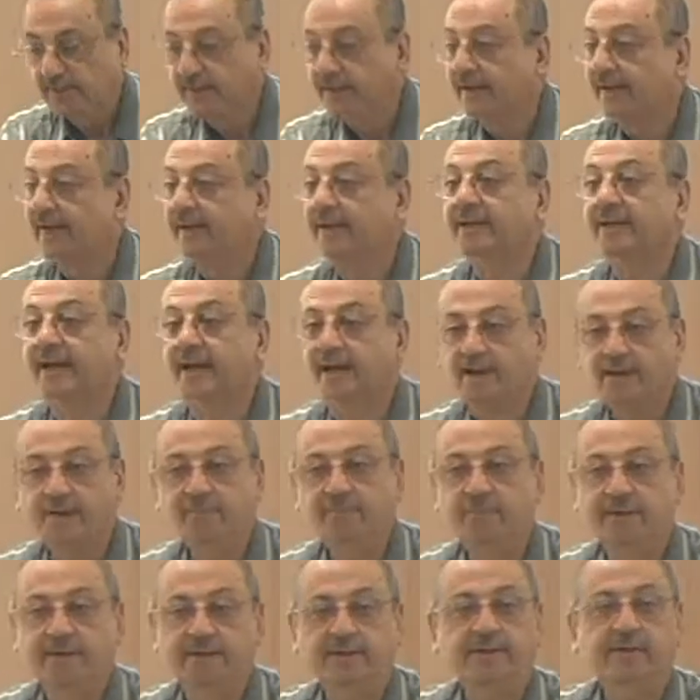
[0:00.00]
in
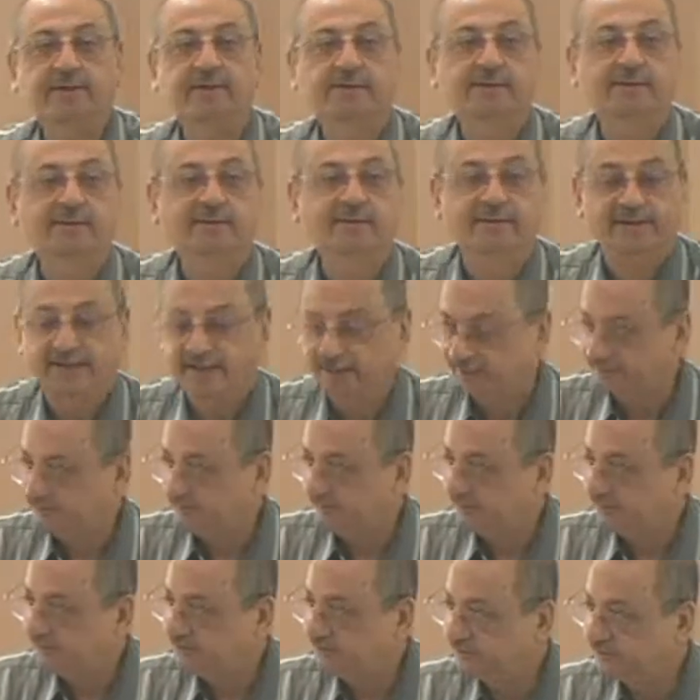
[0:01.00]
Arabic
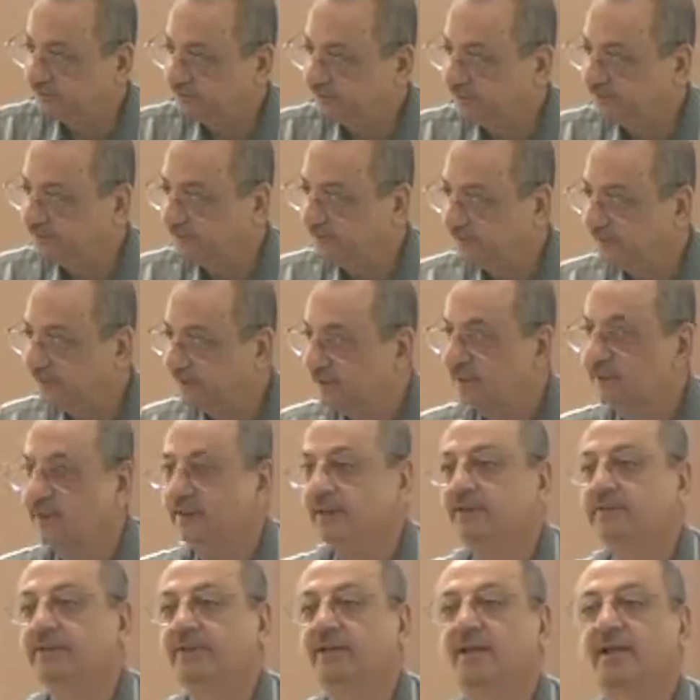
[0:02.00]
language,
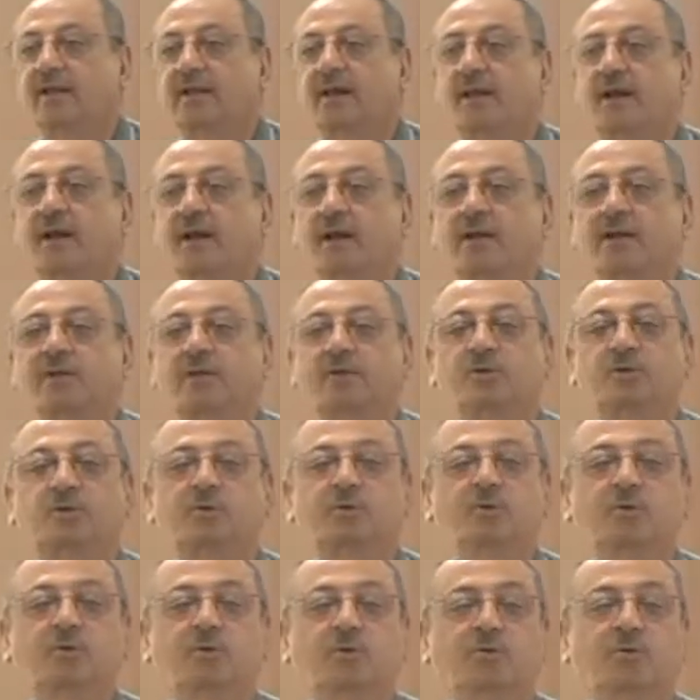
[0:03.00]
there are
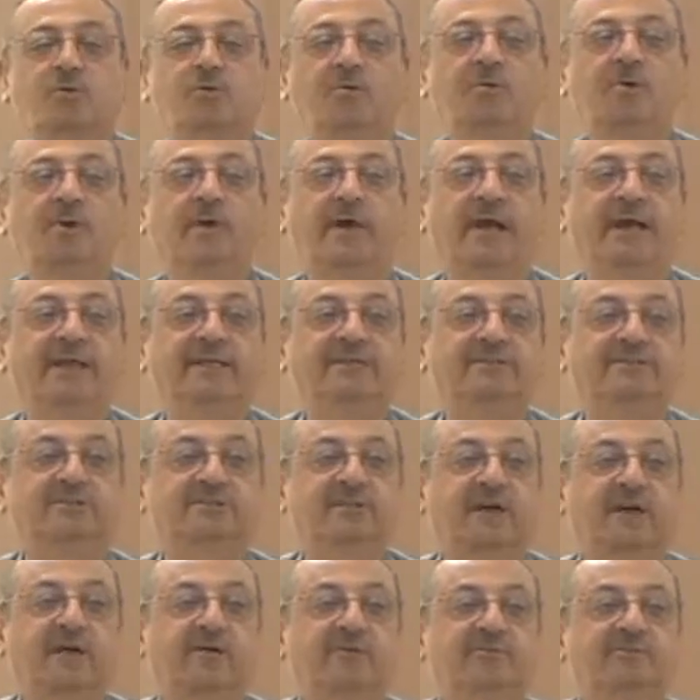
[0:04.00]
two kinds
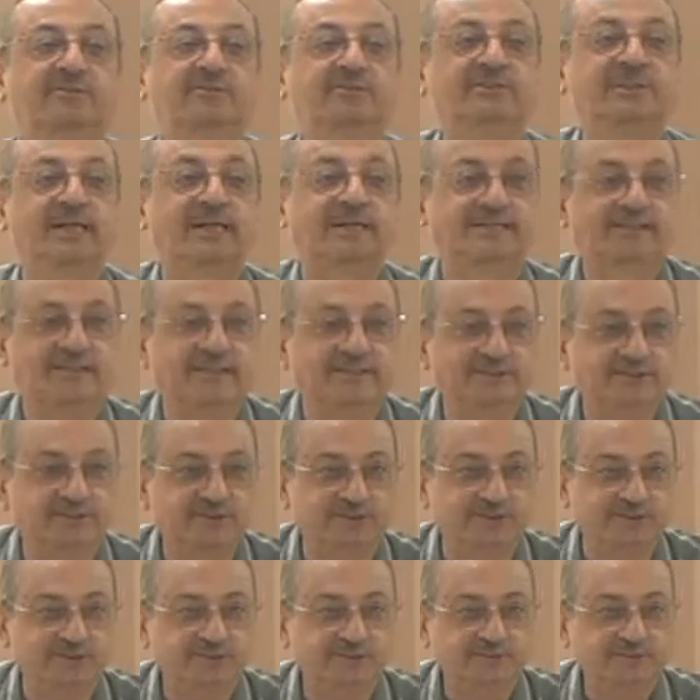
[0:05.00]
of
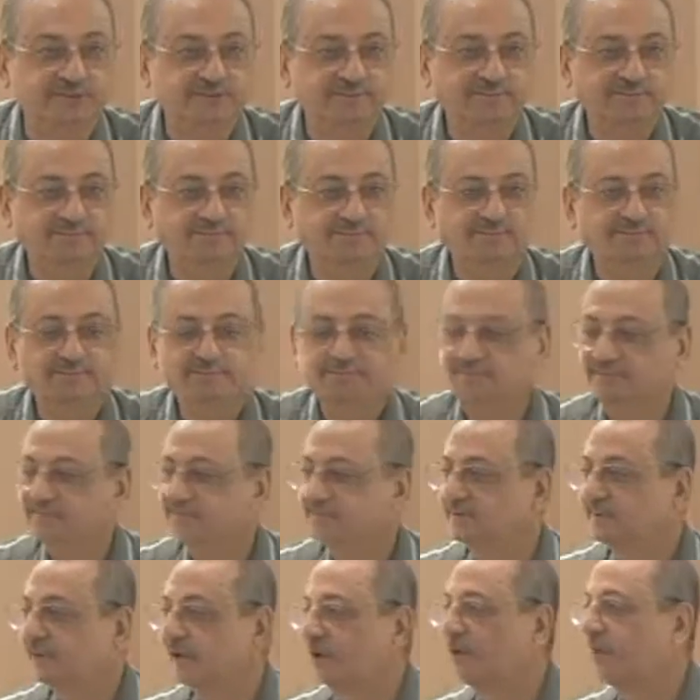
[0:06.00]
sentences.
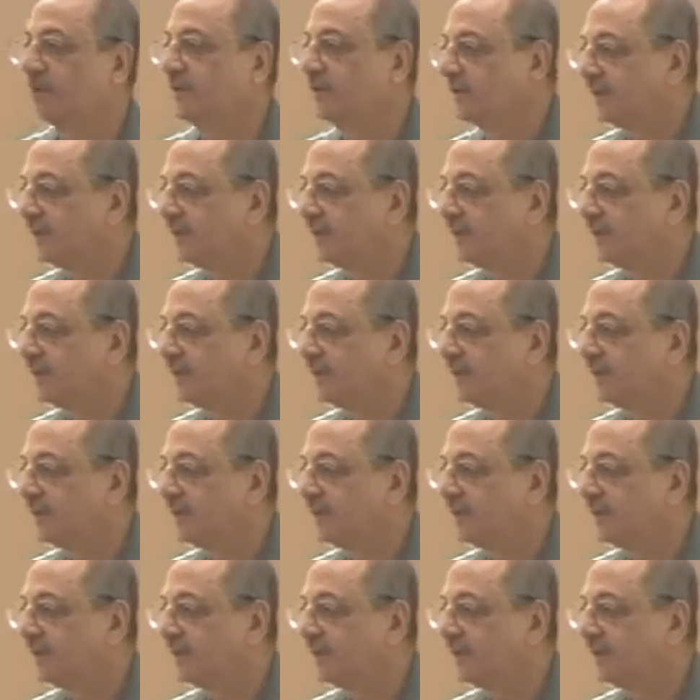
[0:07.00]
How many